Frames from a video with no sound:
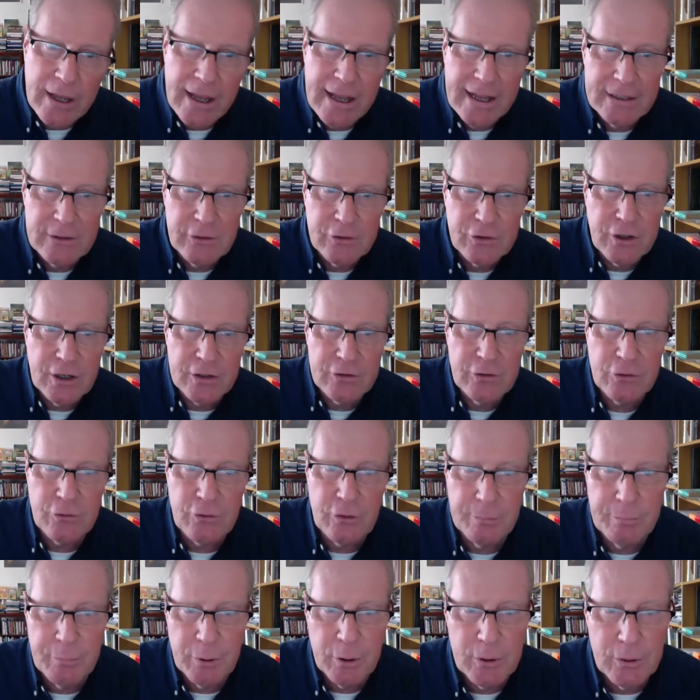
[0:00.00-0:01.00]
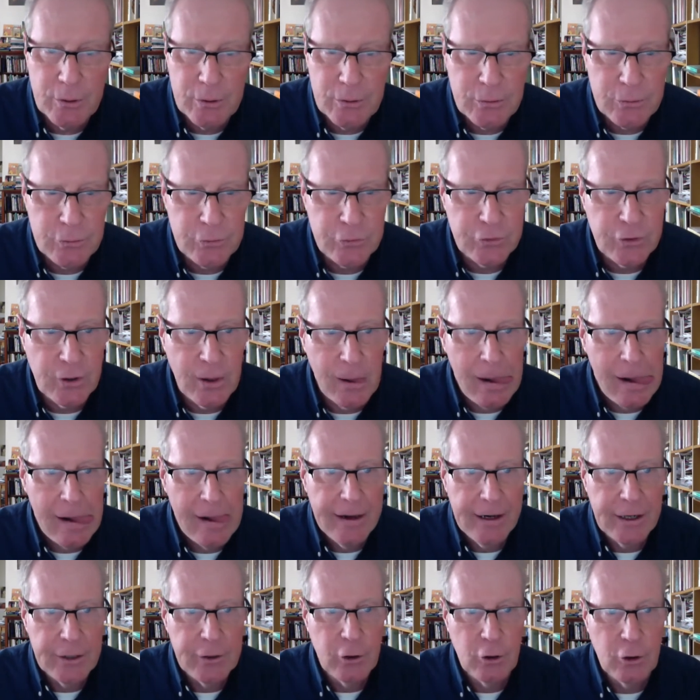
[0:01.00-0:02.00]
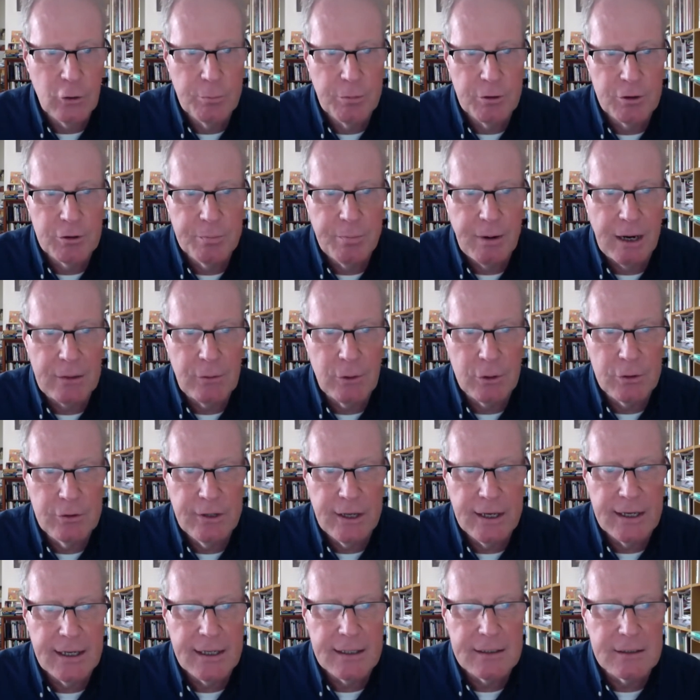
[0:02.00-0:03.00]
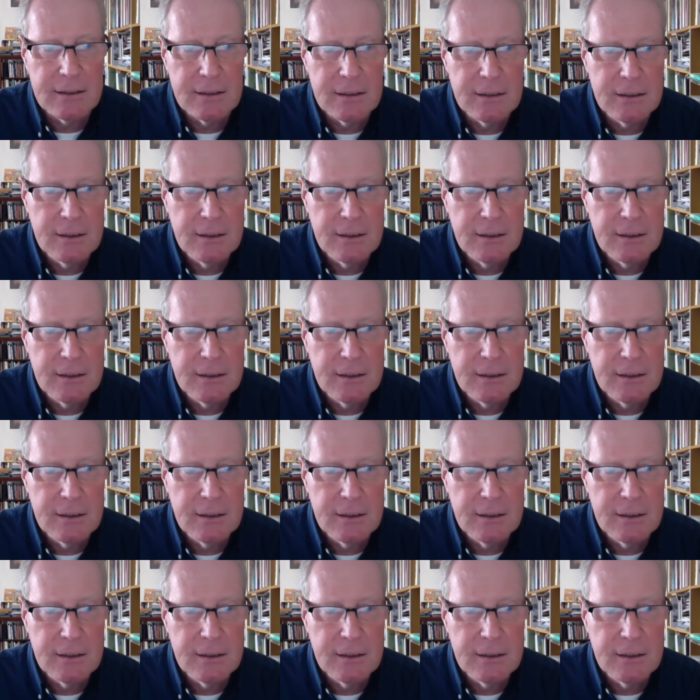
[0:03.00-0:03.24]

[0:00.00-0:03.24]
ancestral pose ennobled by Rodin,